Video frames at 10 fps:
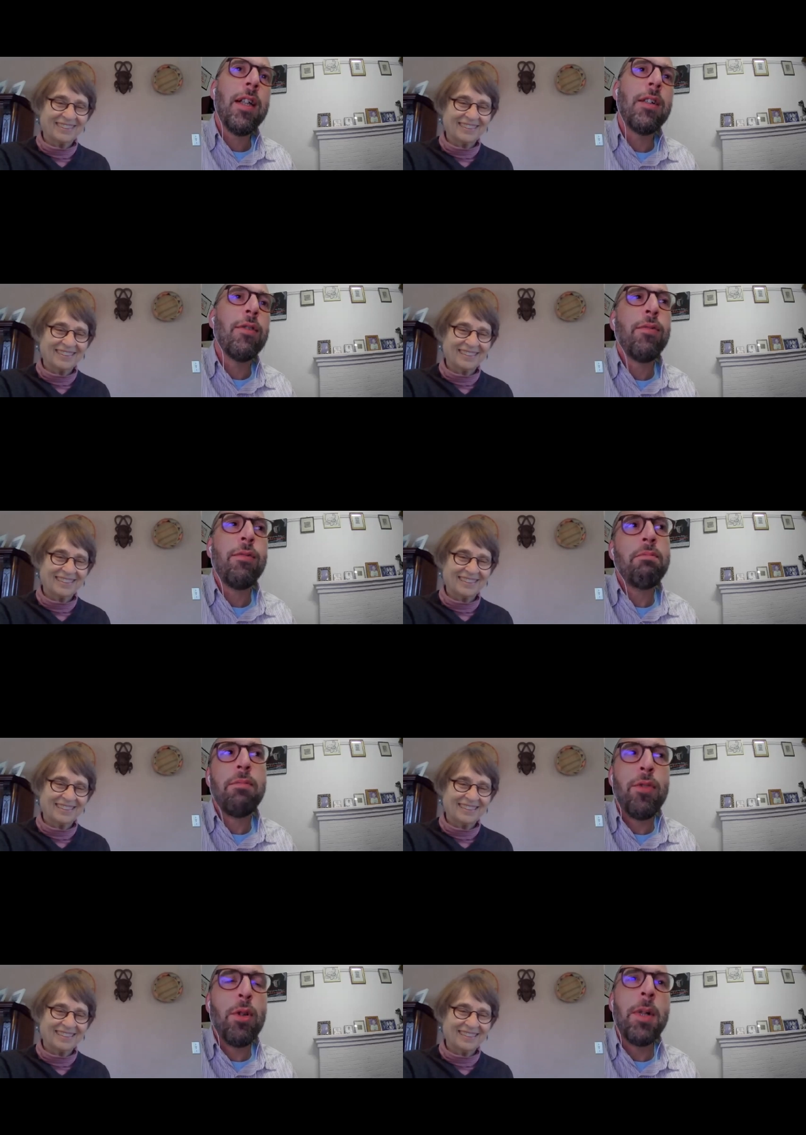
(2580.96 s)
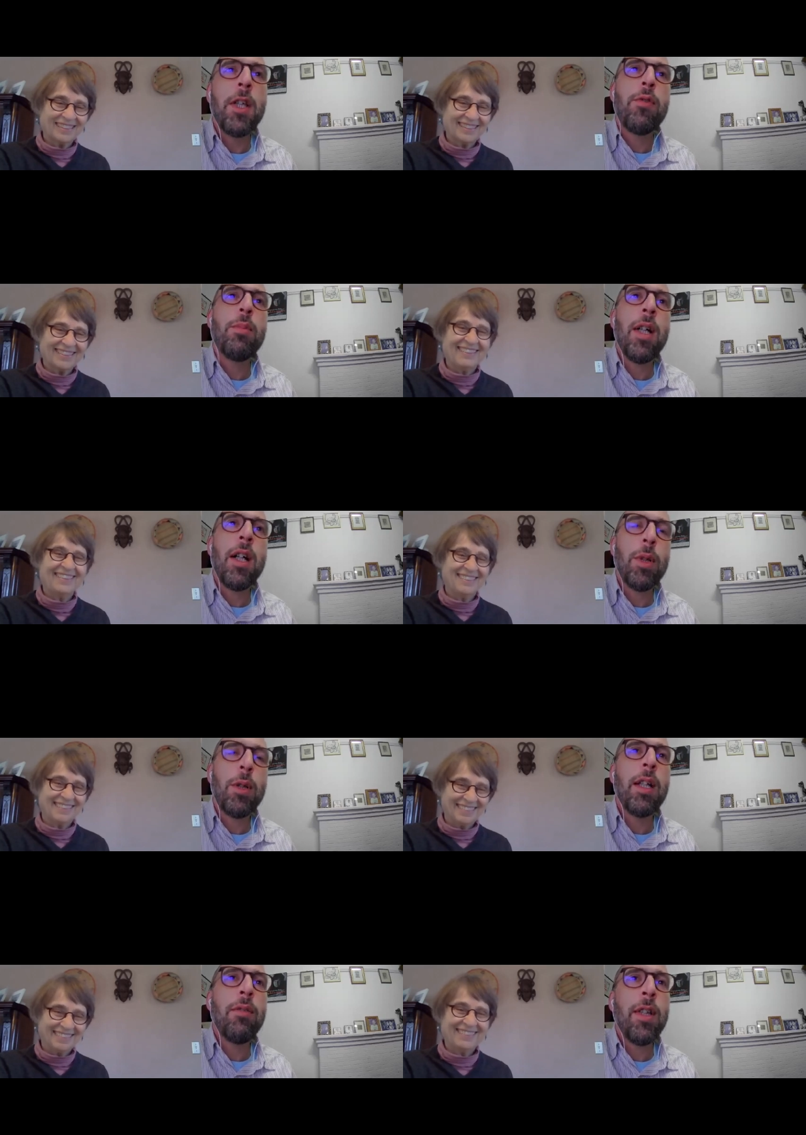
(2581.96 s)
Speaker 1: in a few months from now, we could
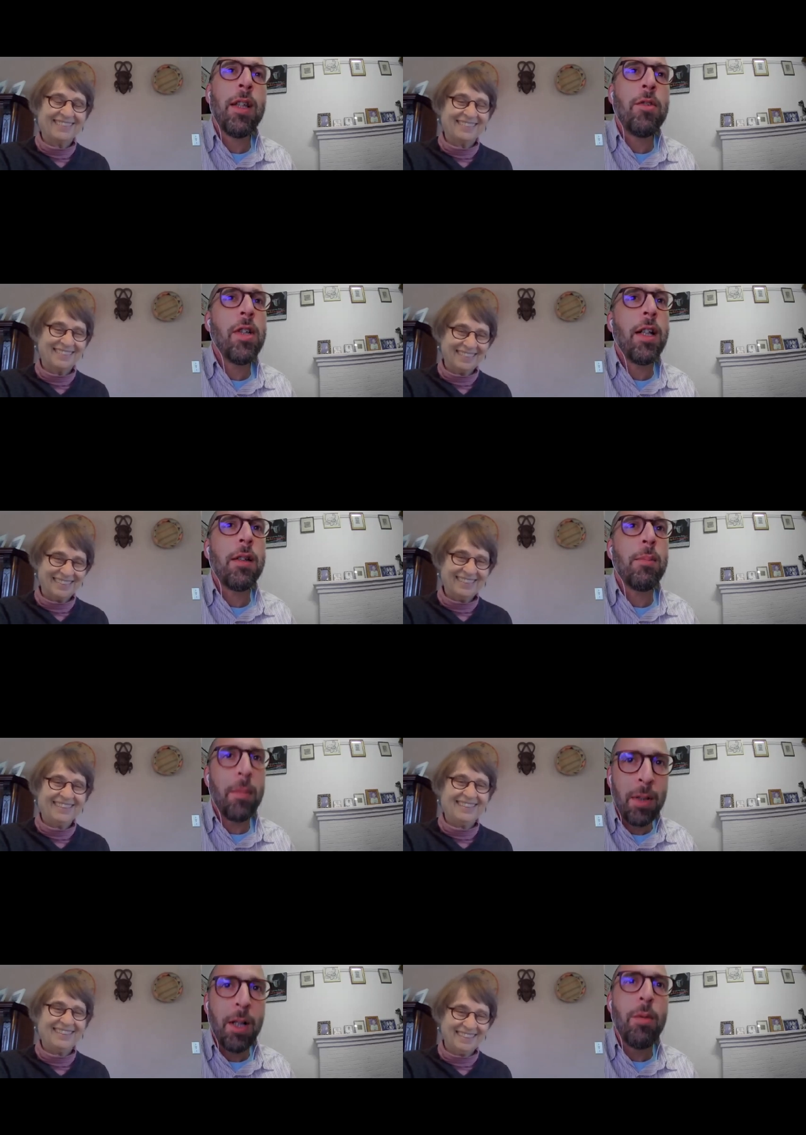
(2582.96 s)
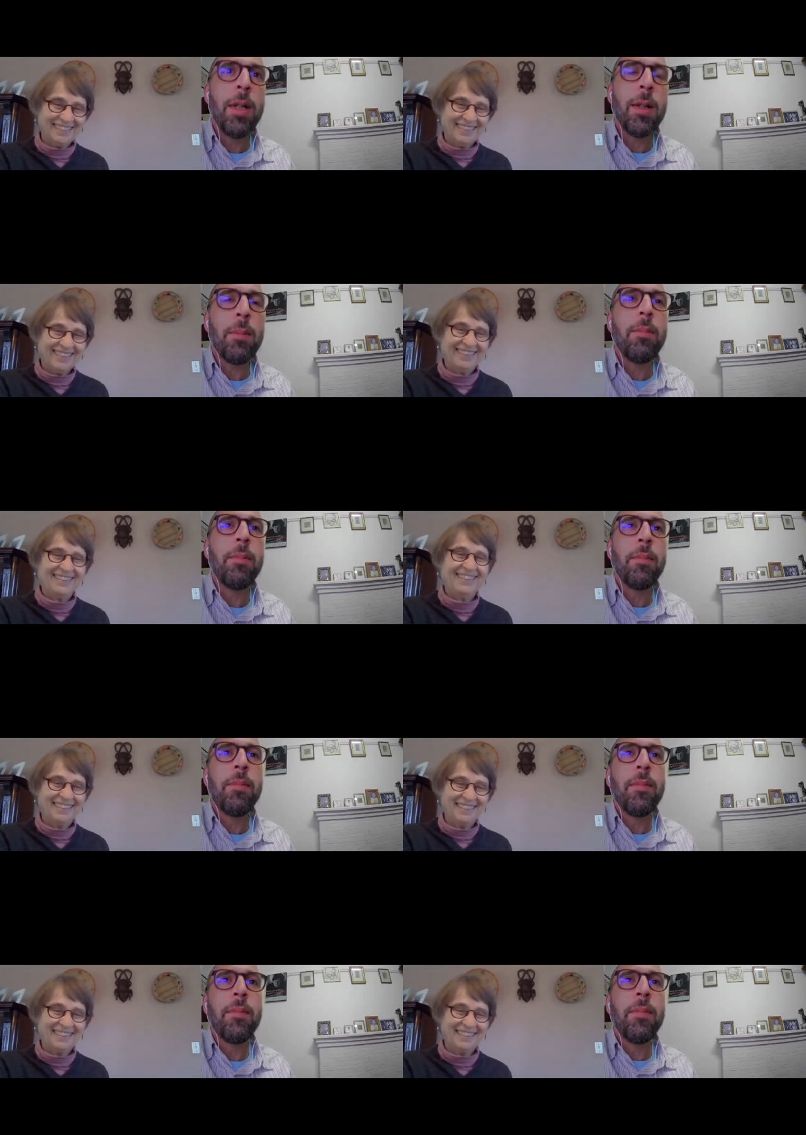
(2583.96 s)
have another chat. Go well.
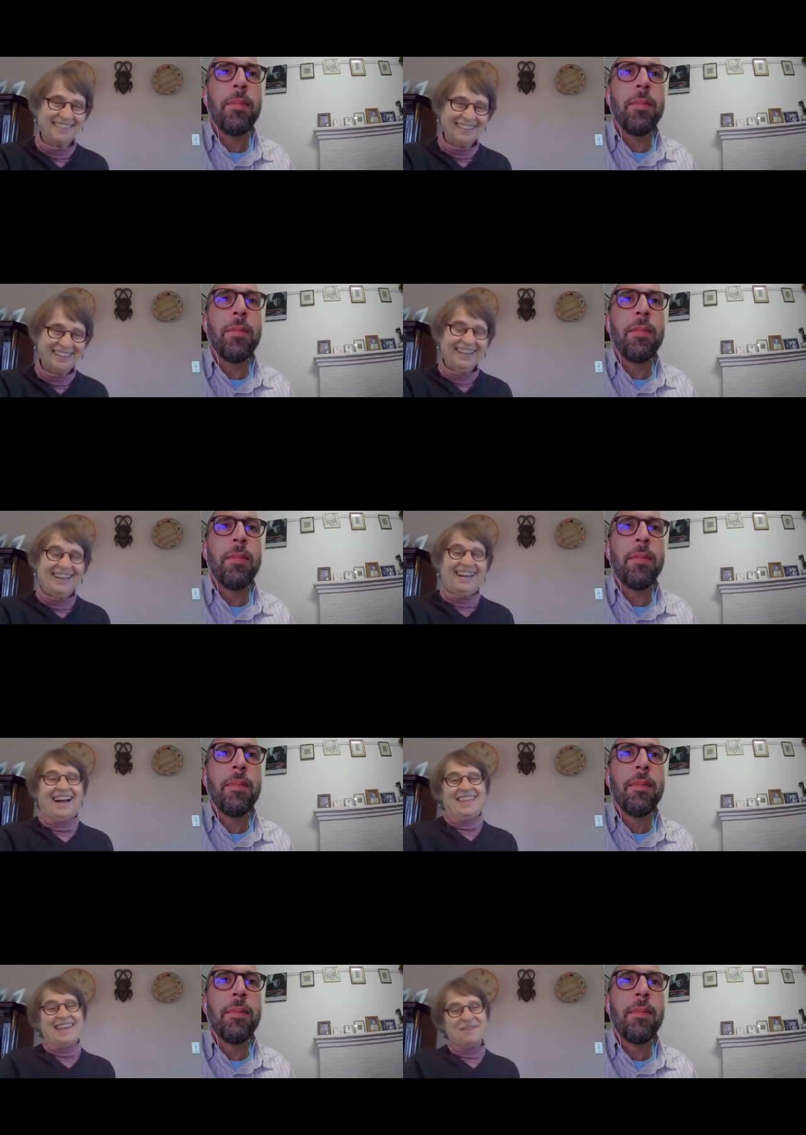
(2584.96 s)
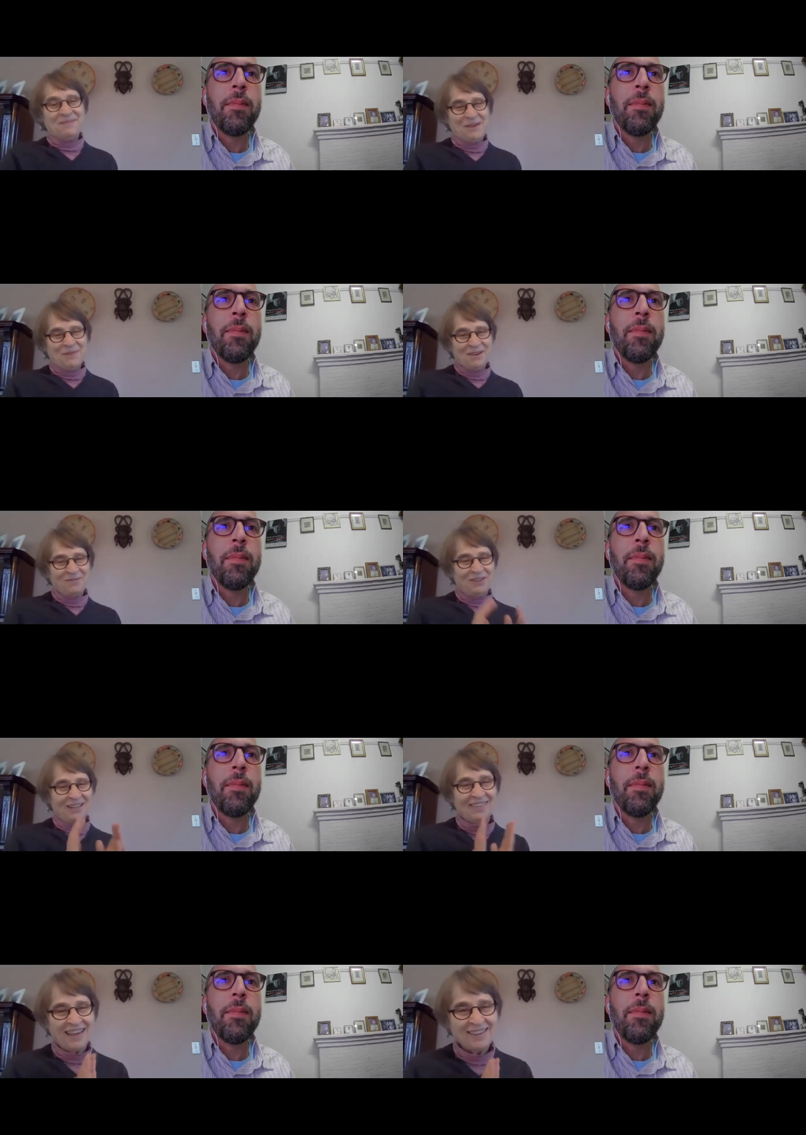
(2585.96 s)
Speaker 2: That would be wonderful. And thank you
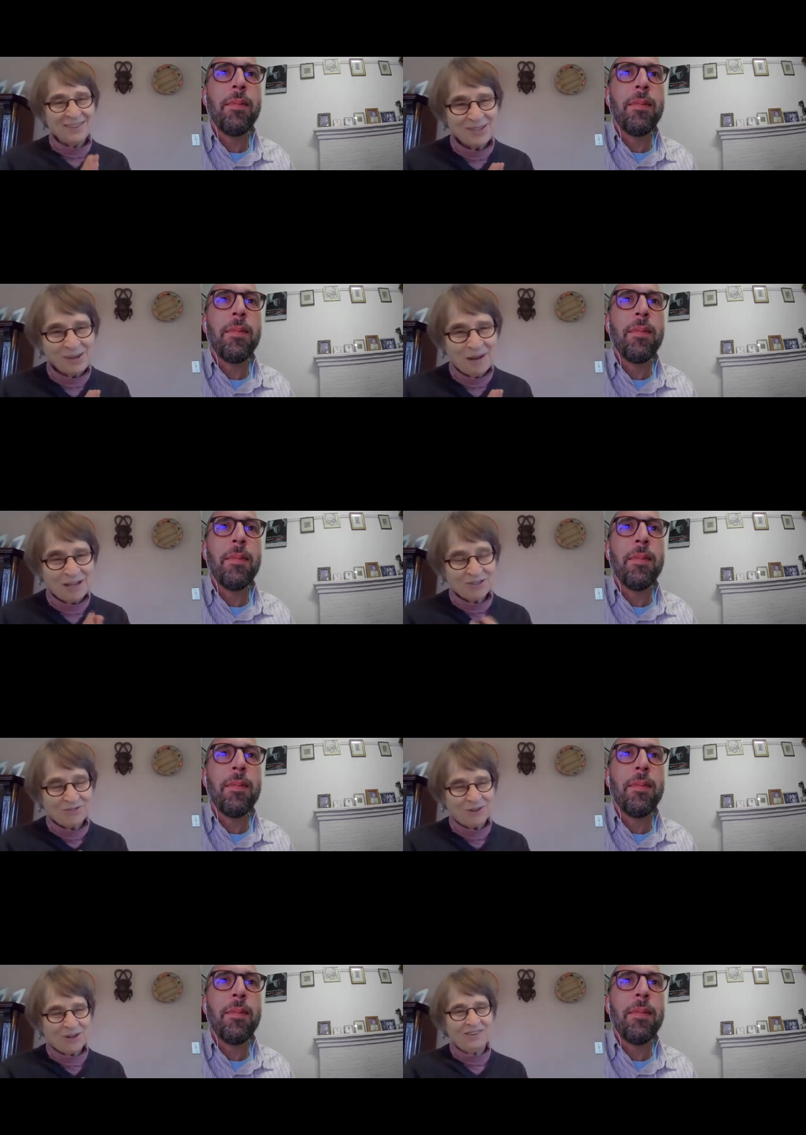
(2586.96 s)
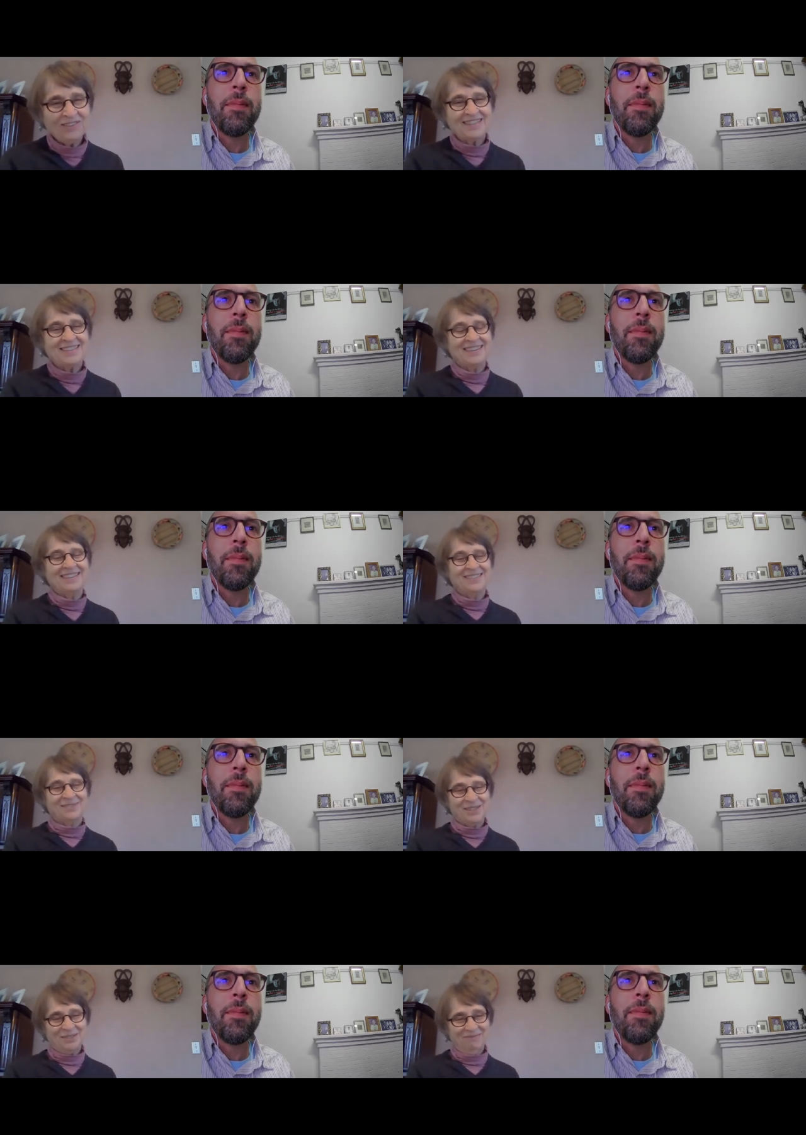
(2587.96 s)
so much for this interview.
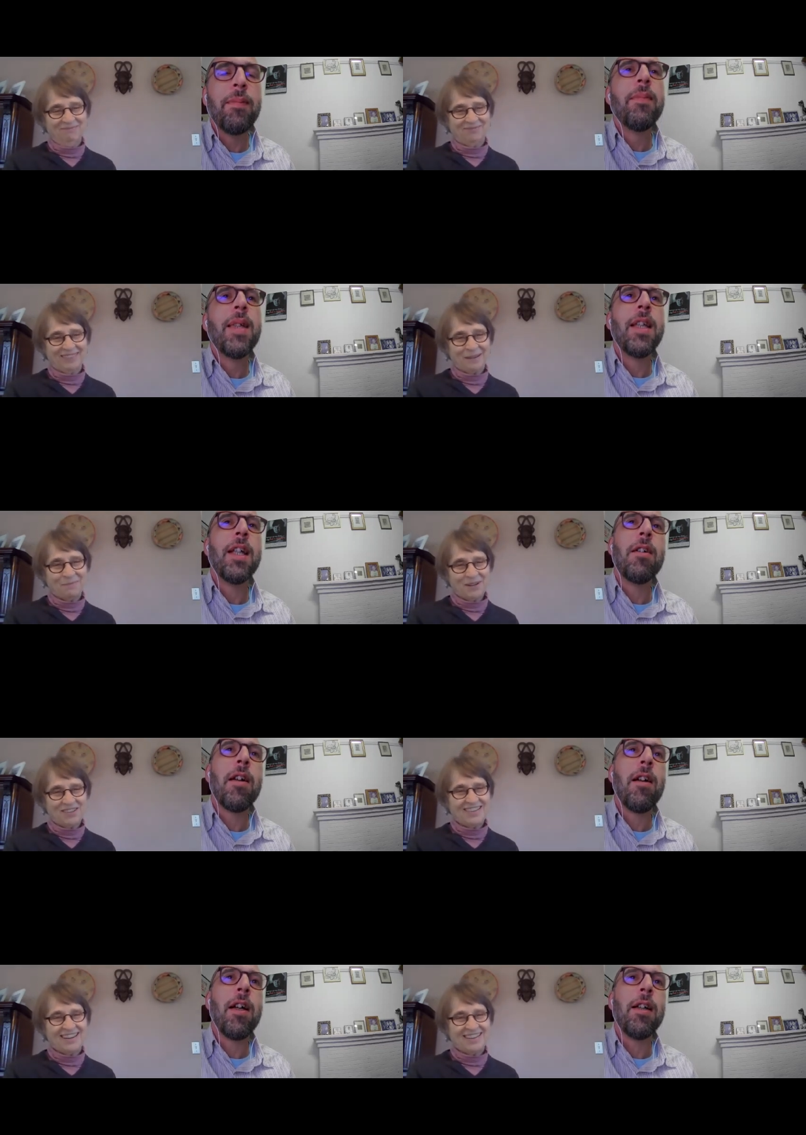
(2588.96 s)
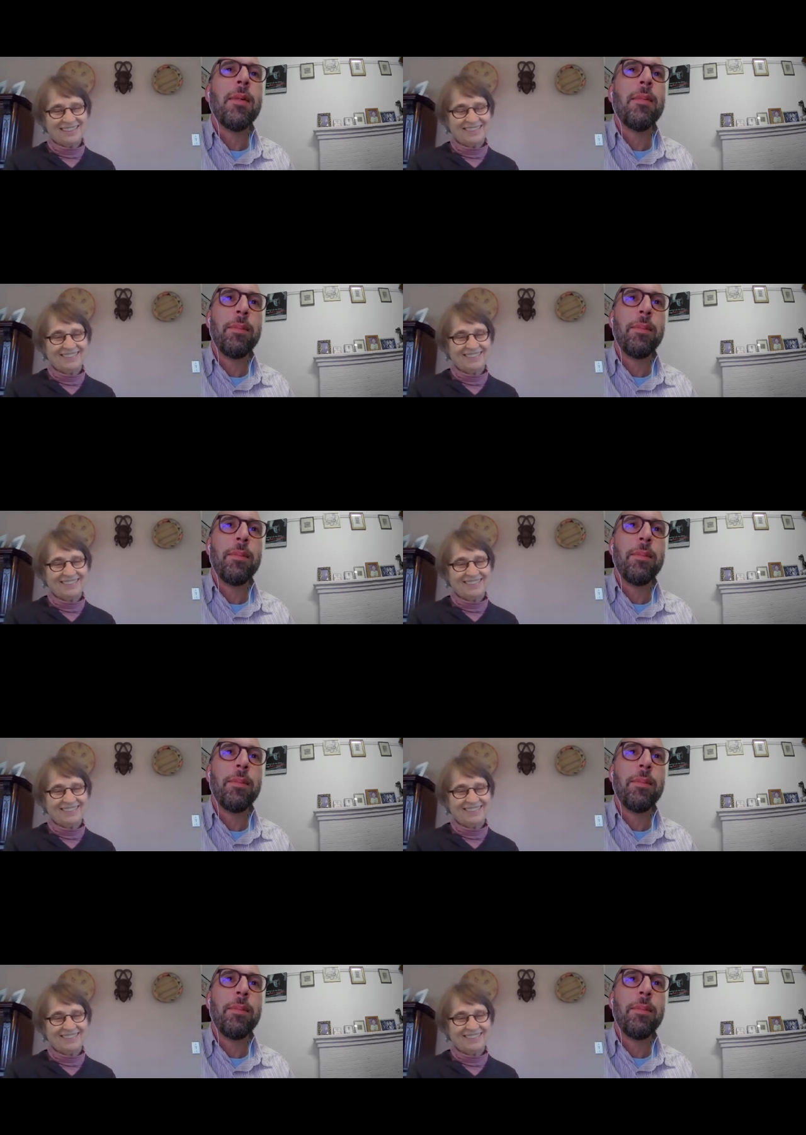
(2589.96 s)
I appreciate you, it.